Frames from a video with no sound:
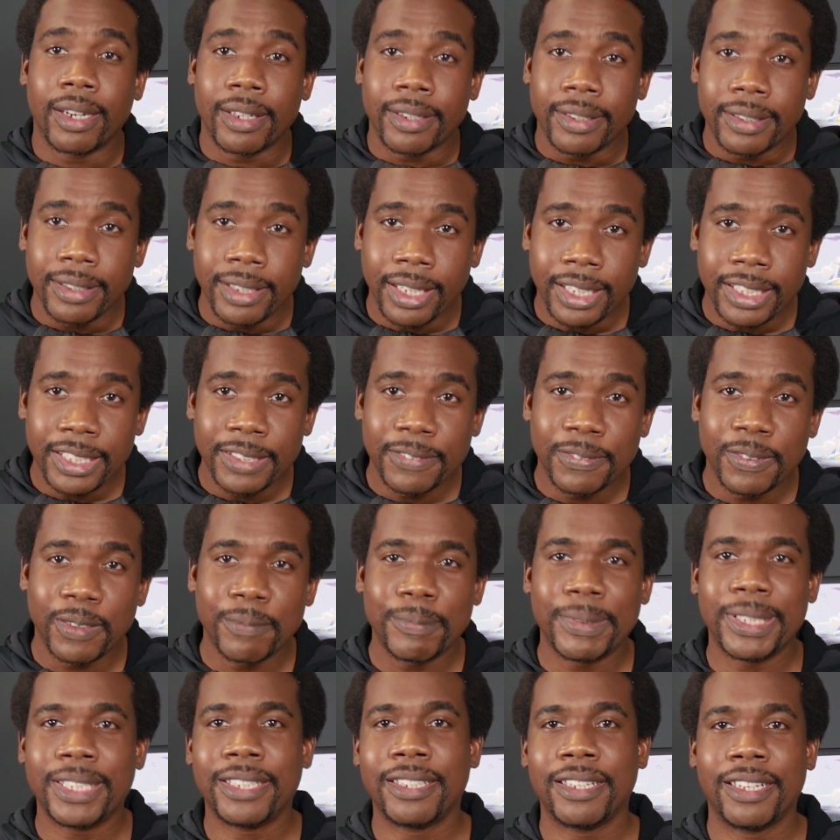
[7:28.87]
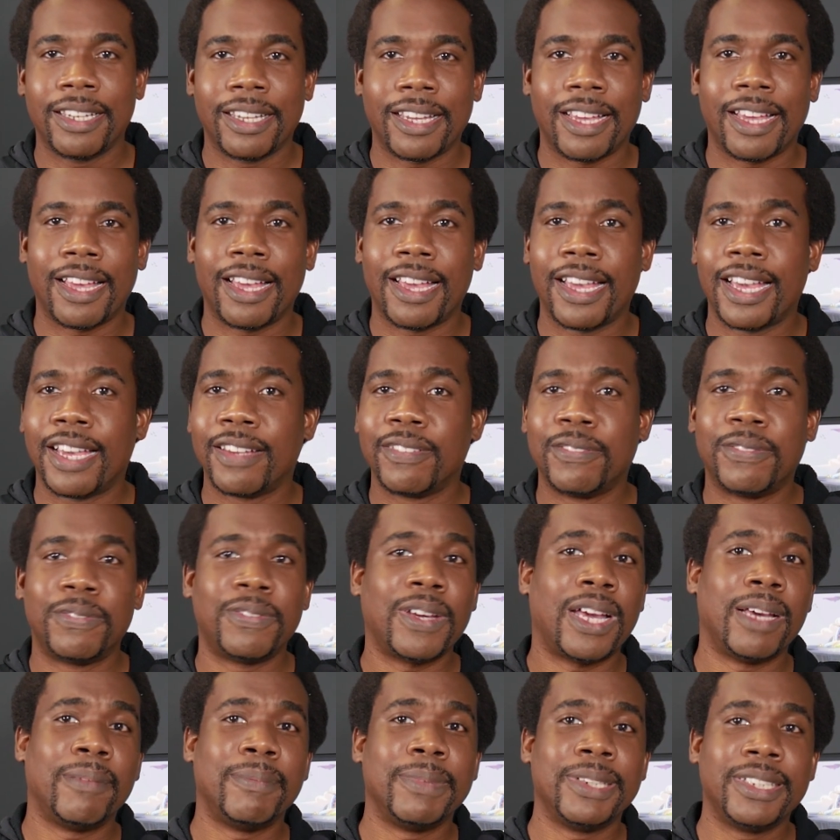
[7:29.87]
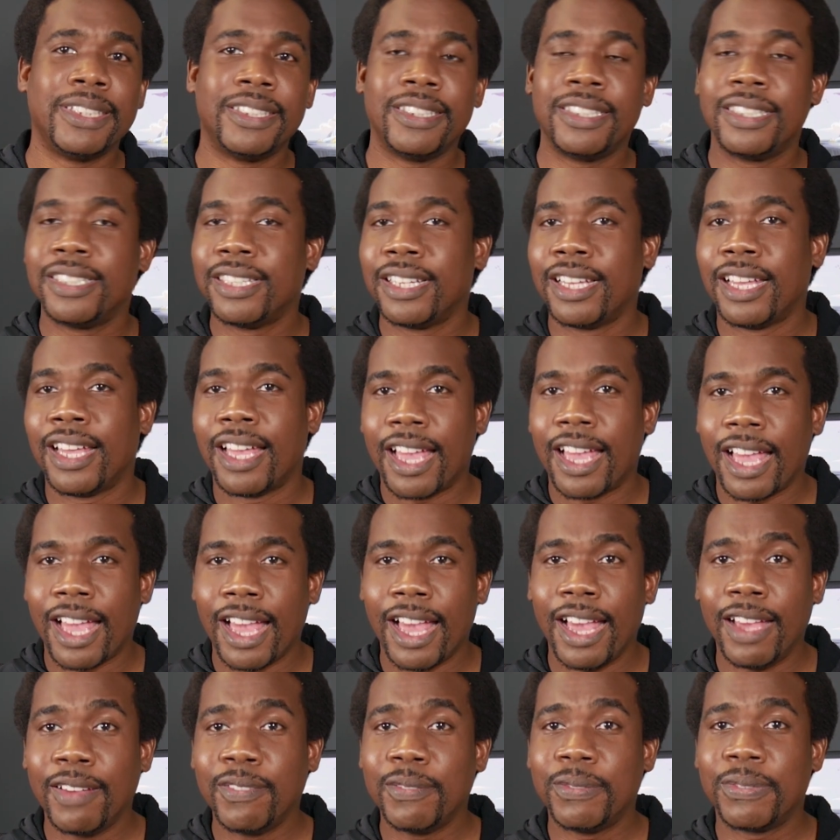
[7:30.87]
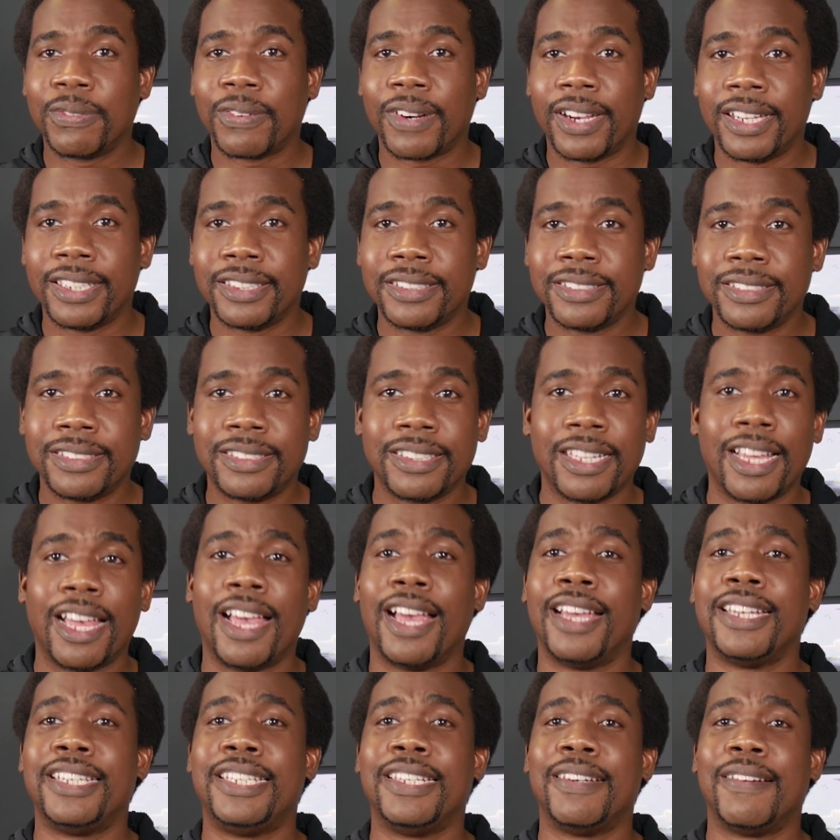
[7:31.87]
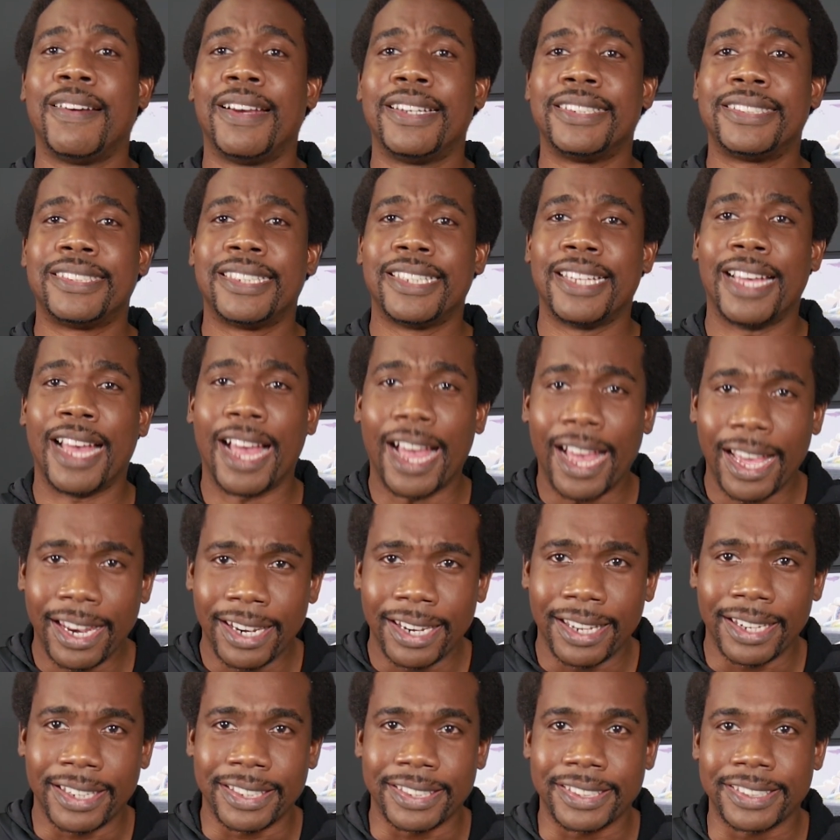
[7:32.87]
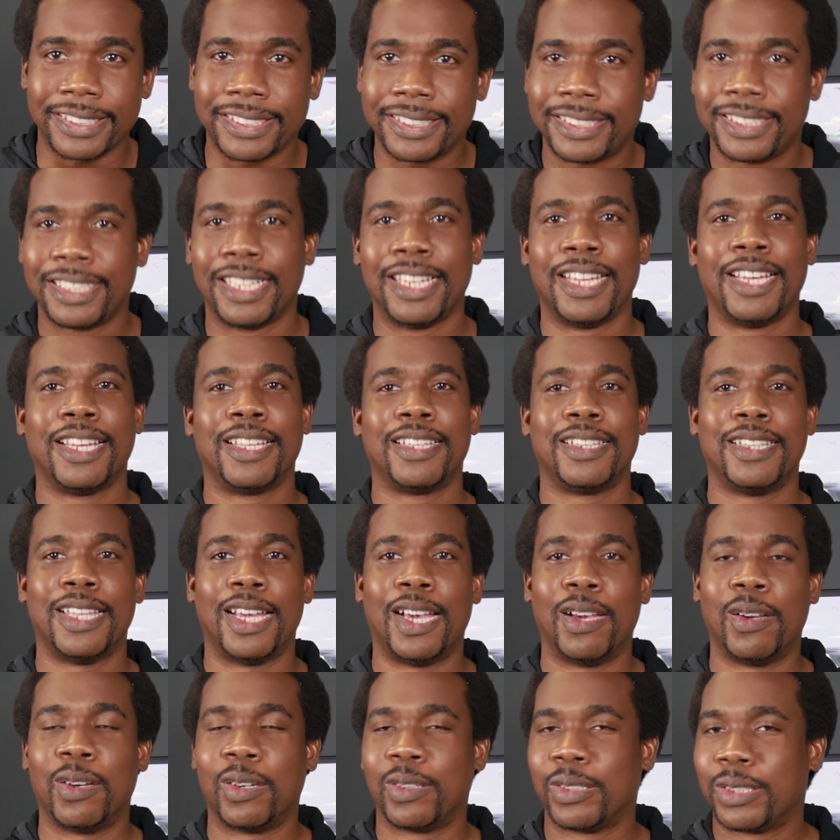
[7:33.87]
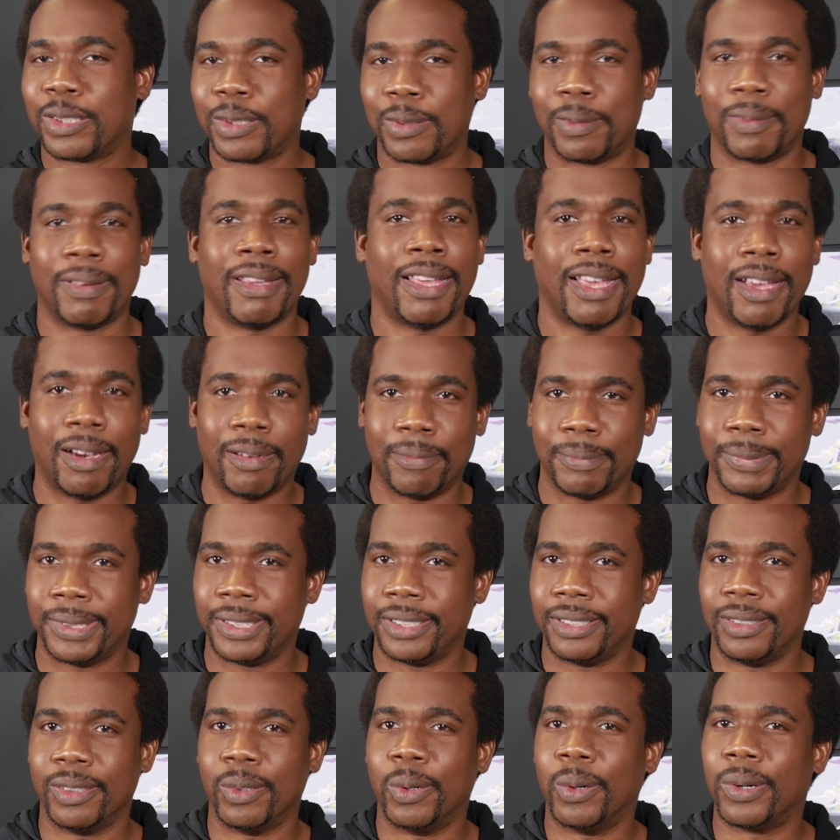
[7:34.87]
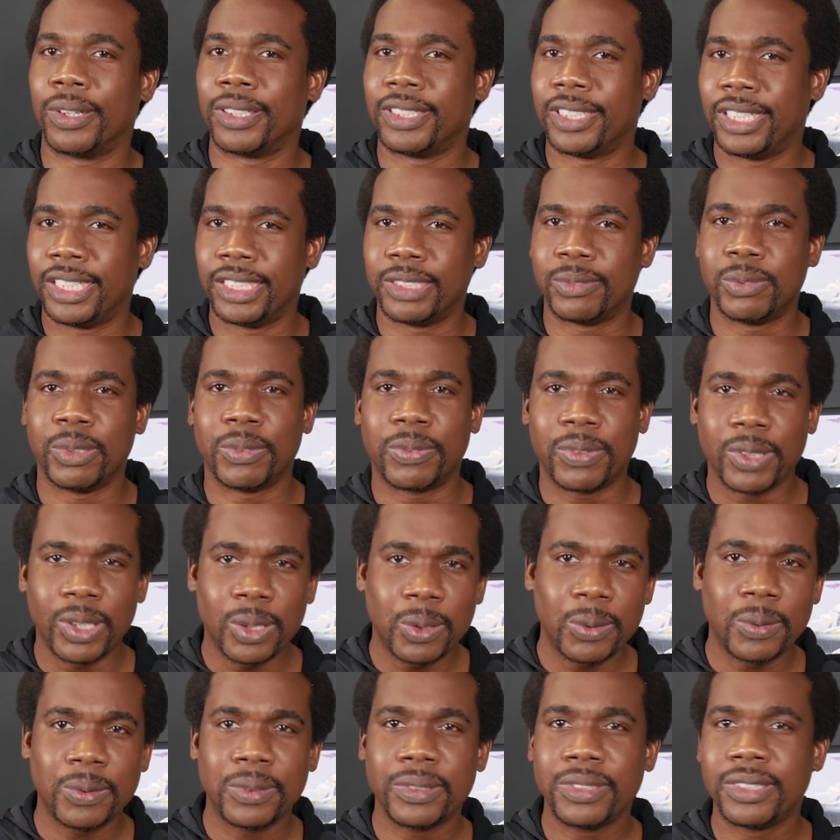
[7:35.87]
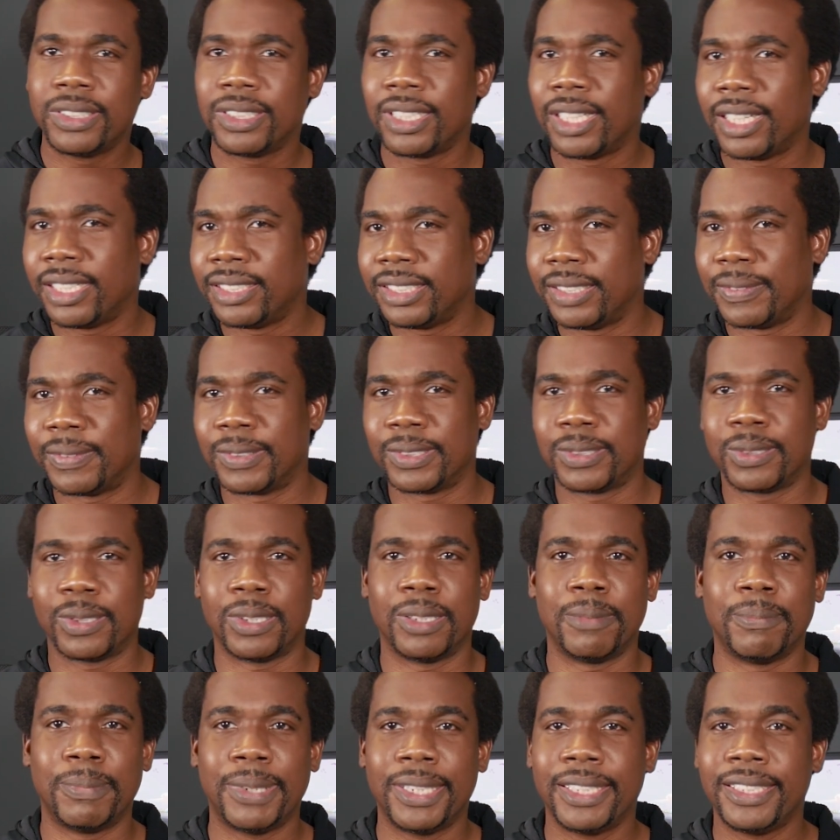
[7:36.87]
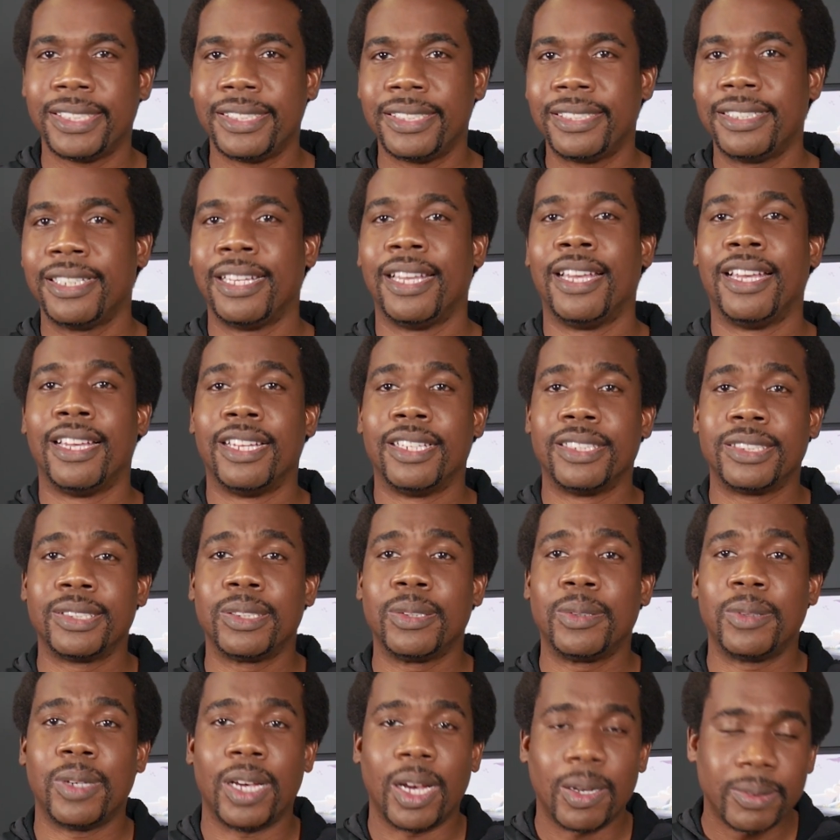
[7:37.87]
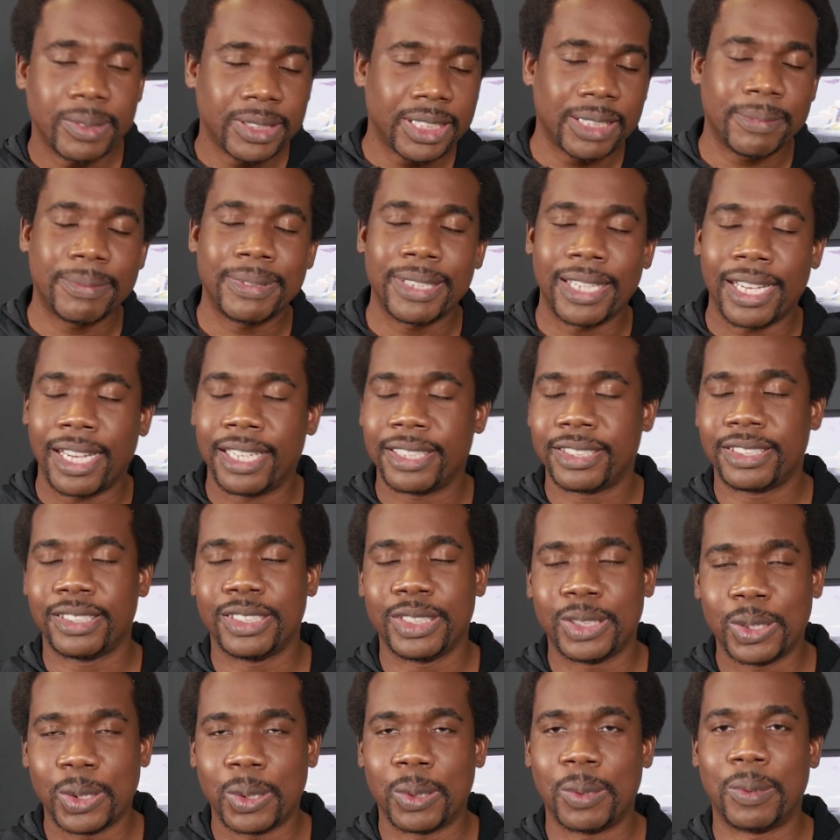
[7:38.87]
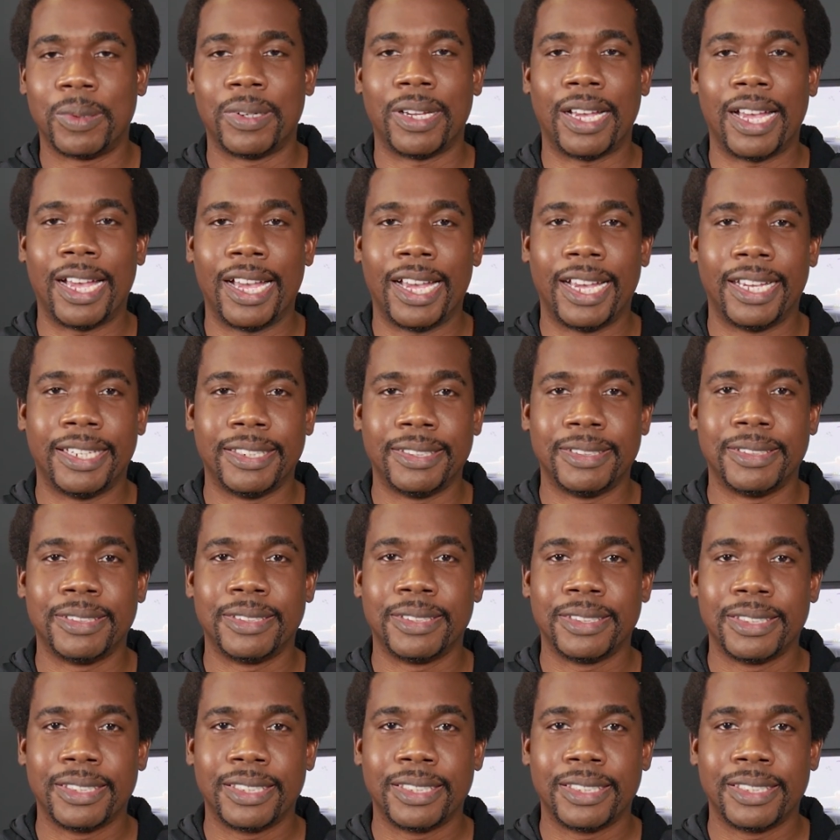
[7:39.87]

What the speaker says: Lucky for me, I had family and friends and, dare I say, allies that helped me organize with loans and different sort of money. So I was able to actually go and